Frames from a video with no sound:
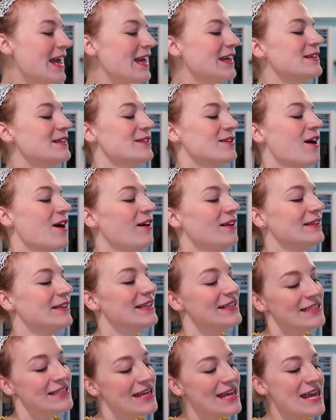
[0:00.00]
It is
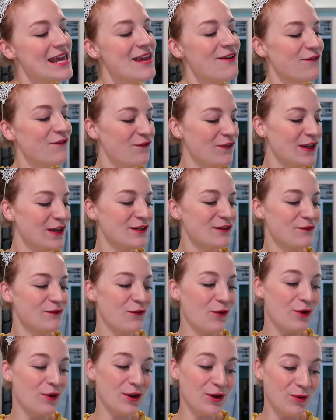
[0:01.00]
called Tea Fit
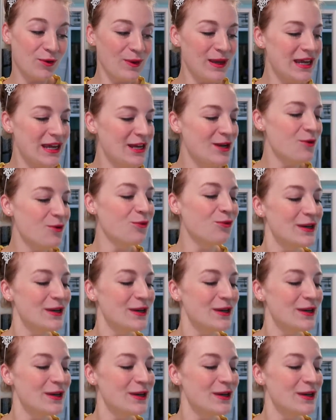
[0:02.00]
for a Queen,